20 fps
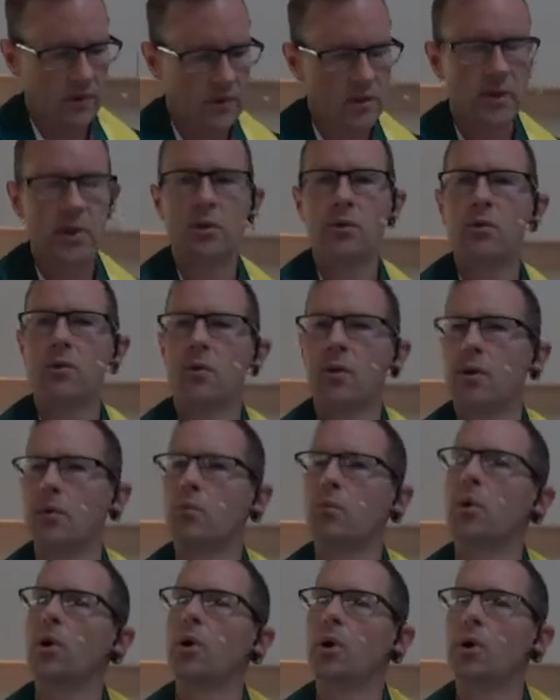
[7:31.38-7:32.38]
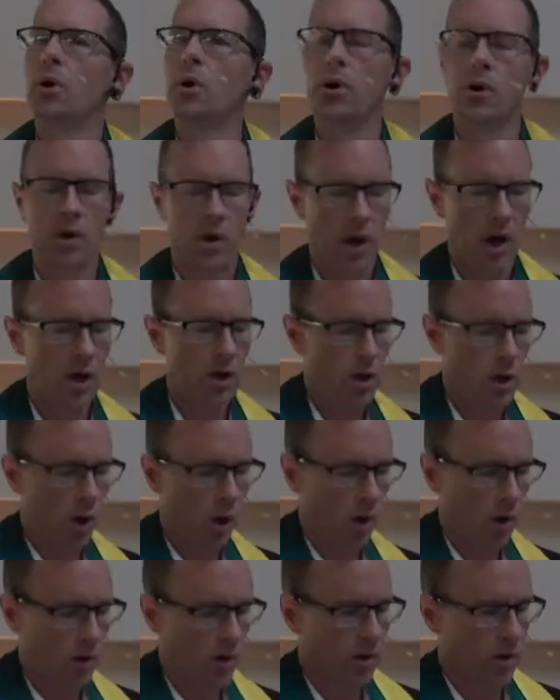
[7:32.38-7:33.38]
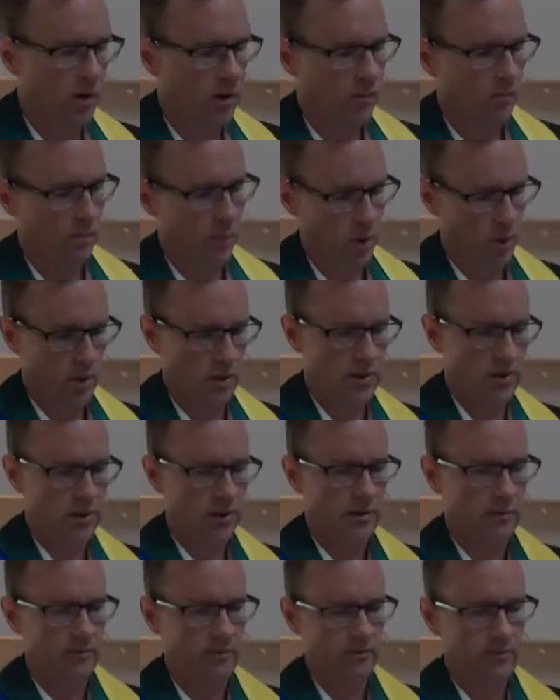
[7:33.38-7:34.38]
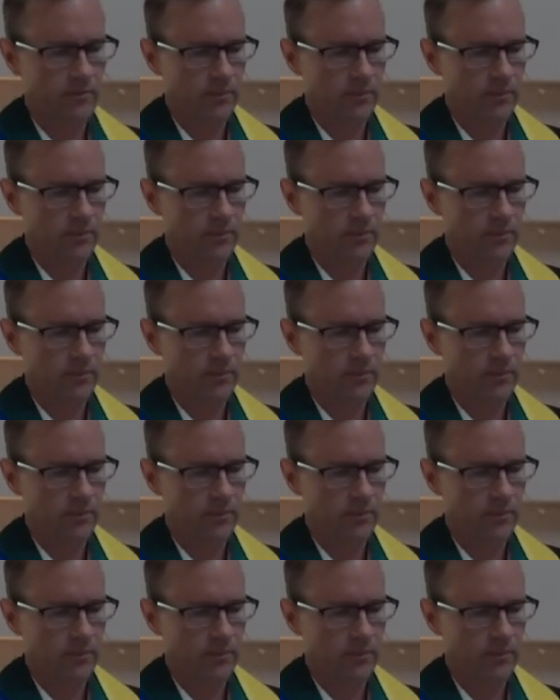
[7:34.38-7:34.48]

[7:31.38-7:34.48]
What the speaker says: Children were a non-person.